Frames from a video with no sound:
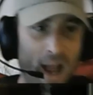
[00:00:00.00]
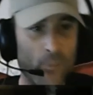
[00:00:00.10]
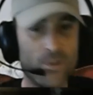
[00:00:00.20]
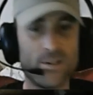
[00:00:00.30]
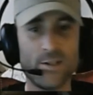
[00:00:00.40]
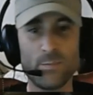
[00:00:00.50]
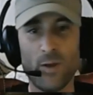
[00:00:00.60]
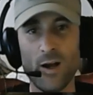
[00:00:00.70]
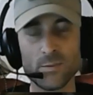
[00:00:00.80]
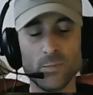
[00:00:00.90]
how is this
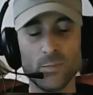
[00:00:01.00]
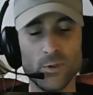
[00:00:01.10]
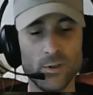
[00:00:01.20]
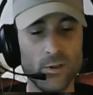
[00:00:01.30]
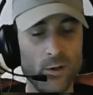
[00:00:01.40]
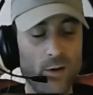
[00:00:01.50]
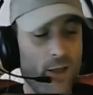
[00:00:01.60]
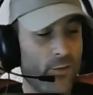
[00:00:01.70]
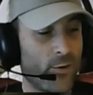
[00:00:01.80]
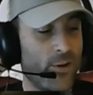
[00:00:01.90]
possible?
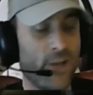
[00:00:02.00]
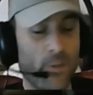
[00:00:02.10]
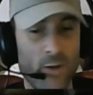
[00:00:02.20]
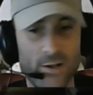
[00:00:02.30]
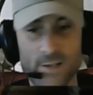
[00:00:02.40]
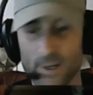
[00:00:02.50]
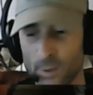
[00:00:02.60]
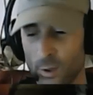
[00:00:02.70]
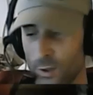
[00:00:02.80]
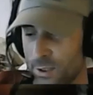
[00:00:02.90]
Well, the great thing about
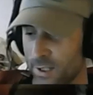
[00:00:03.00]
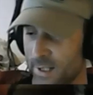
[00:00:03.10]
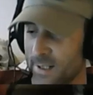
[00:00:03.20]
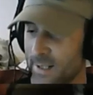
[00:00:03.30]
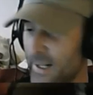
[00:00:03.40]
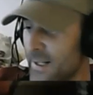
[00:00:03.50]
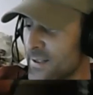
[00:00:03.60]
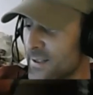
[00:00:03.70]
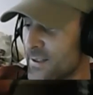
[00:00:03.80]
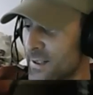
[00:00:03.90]
technology these
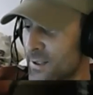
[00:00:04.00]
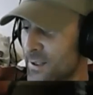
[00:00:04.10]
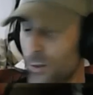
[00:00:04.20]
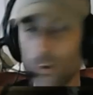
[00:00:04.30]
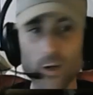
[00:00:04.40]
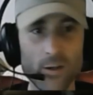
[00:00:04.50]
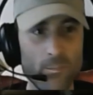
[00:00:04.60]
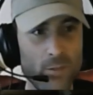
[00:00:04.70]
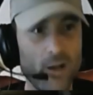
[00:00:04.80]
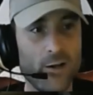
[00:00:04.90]
days is that you can
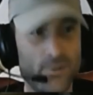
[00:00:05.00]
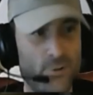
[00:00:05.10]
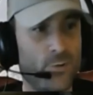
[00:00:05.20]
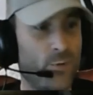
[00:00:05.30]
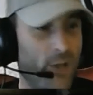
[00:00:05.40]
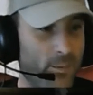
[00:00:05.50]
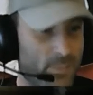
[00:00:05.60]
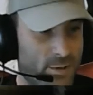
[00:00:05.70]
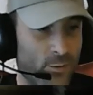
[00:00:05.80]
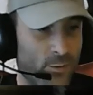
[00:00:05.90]
combine two
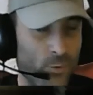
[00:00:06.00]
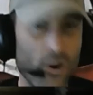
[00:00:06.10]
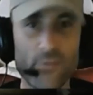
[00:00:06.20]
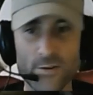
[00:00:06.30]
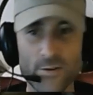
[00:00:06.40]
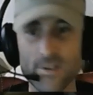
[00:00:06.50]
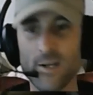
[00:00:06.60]
games that run off the